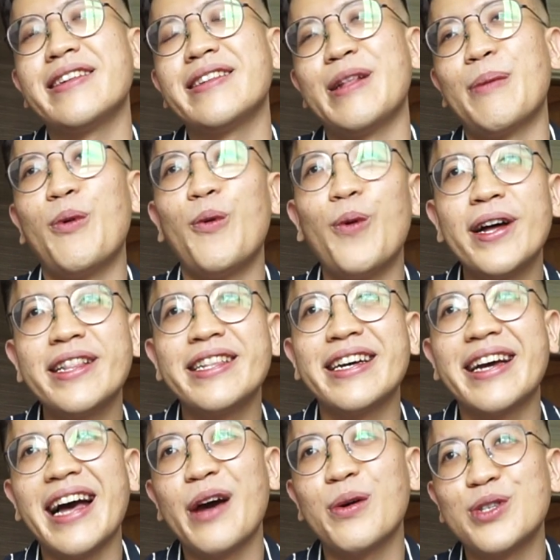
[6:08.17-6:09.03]
number one,
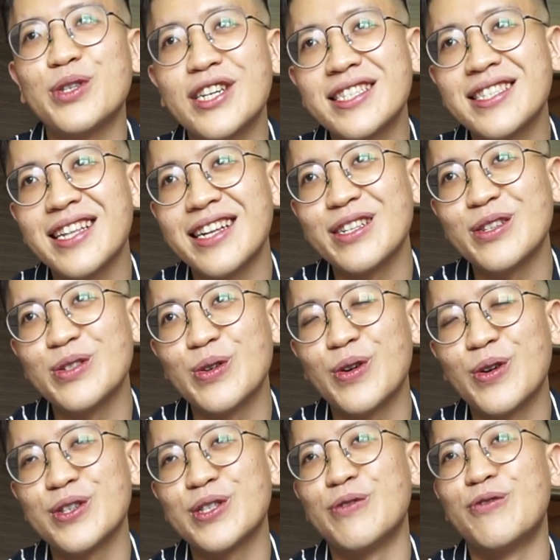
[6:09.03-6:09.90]
the guy was just starting to
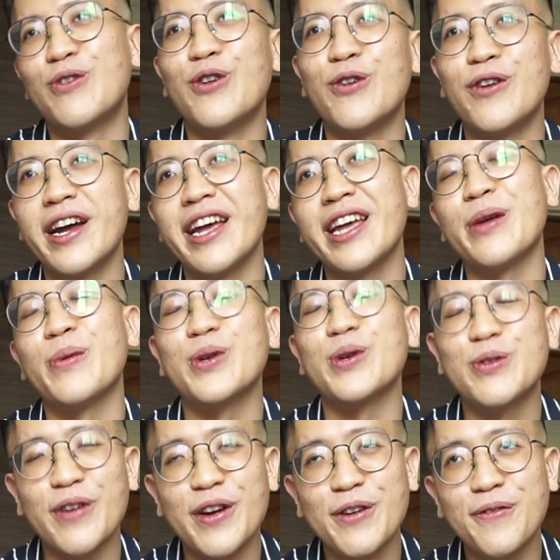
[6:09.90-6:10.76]
cross the road, right? He
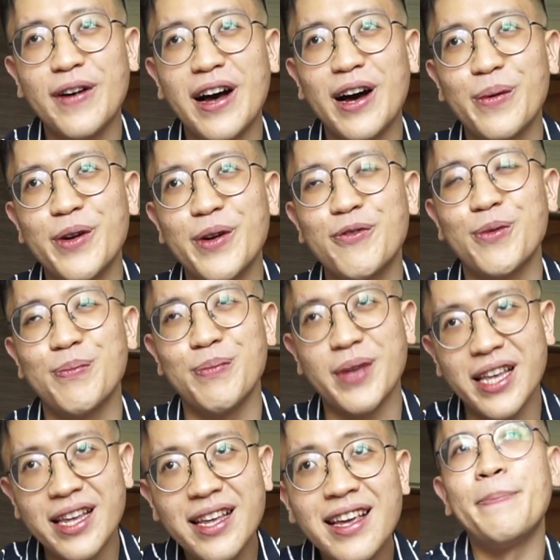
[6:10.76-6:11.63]
was very far away from
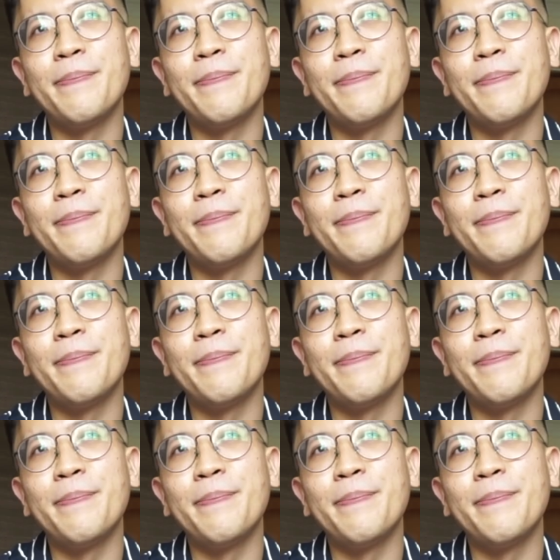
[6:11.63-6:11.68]
me.